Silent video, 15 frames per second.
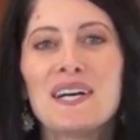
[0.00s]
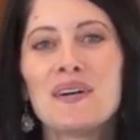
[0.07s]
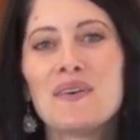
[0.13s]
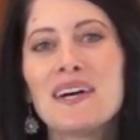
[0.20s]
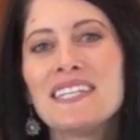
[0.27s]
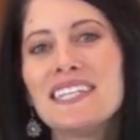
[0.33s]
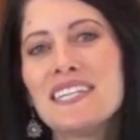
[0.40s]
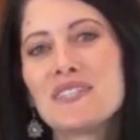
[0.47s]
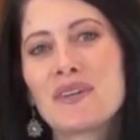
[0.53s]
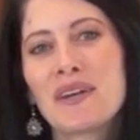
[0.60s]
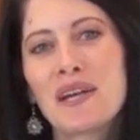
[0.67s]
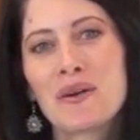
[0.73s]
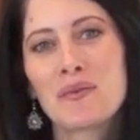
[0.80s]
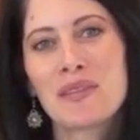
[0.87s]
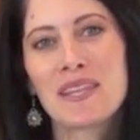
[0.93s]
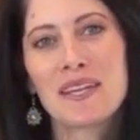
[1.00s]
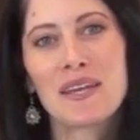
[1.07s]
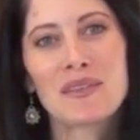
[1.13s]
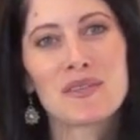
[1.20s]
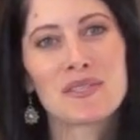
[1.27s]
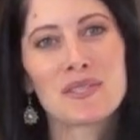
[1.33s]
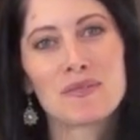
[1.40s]
Hello, Anitra here with
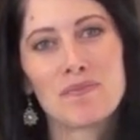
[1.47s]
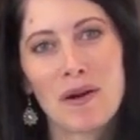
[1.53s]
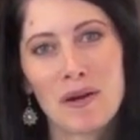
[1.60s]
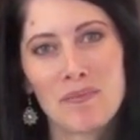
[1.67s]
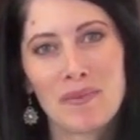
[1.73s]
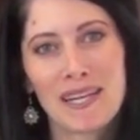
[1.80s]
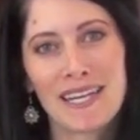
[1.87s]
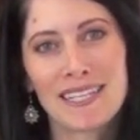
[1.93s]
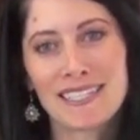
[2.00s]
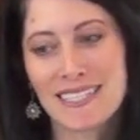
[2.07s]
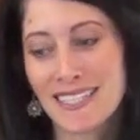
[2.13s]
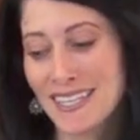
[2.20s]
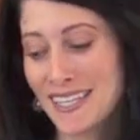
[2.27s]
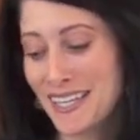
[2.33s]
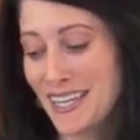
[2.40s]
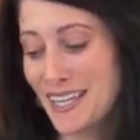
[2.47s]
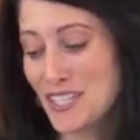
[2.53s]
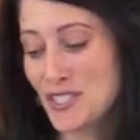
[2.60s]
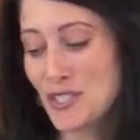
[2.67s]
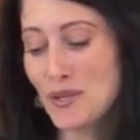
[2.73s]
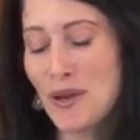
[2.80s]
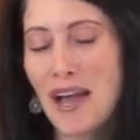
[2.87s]
another Smart Minute.
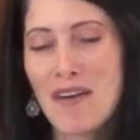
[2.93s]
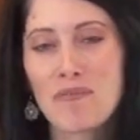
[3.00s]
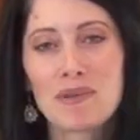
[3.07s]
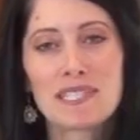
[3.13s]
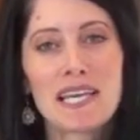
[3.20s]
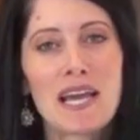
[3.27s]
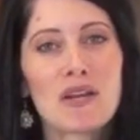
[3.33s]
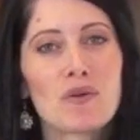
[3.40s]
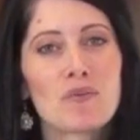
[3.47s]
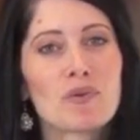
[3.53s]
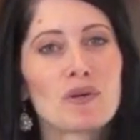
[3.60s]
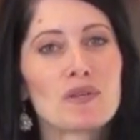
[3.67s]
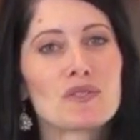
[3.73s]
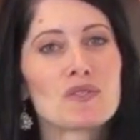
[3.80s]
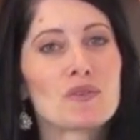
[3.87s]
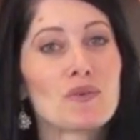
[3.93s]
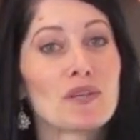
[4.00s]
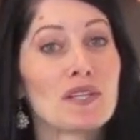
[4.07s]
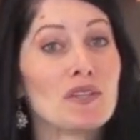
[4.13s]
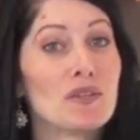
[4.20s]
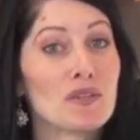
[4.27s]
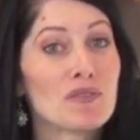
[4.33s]
Do you have potato pearls stored
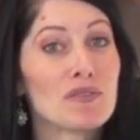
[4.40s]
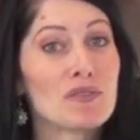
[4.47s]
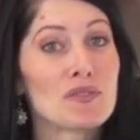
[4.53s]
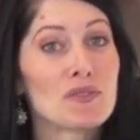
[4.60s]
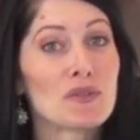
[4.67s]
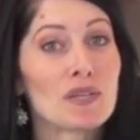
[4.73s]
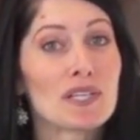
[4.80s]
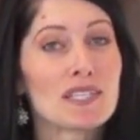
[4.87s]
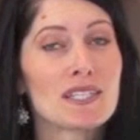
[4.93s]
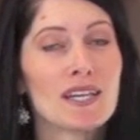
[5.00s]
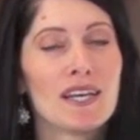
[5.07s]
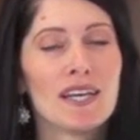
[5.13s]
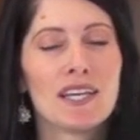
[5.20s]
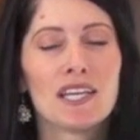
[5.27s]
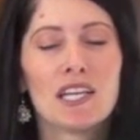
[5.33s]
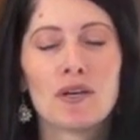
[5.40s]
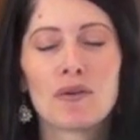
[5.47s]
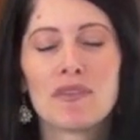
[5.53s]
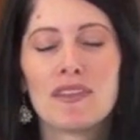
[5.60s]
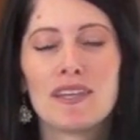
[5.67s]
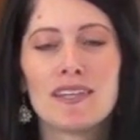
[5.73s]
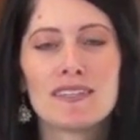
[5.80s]
in your food storage? You
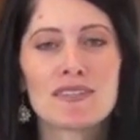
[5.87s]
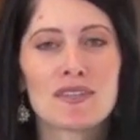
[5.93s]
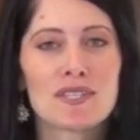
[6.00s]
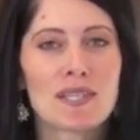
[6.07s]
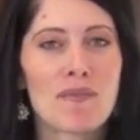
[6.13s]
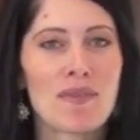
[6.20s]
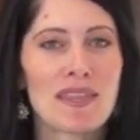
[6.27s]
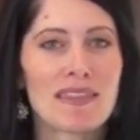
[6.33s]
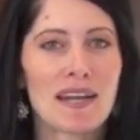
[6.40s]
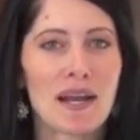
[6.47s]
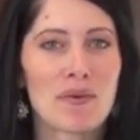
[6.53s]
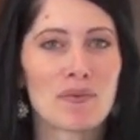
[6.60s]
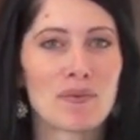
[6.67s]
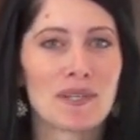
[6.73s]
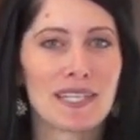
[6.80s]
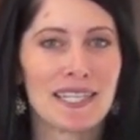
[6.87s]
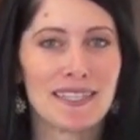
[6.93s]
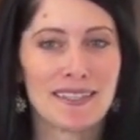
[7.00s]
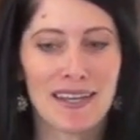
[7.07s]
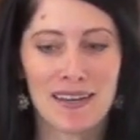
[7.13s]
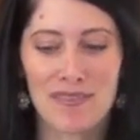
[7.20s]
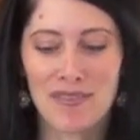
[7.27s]
know, these are something that I really
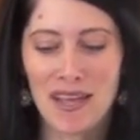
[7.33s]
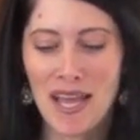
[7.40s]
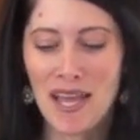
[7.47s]
love.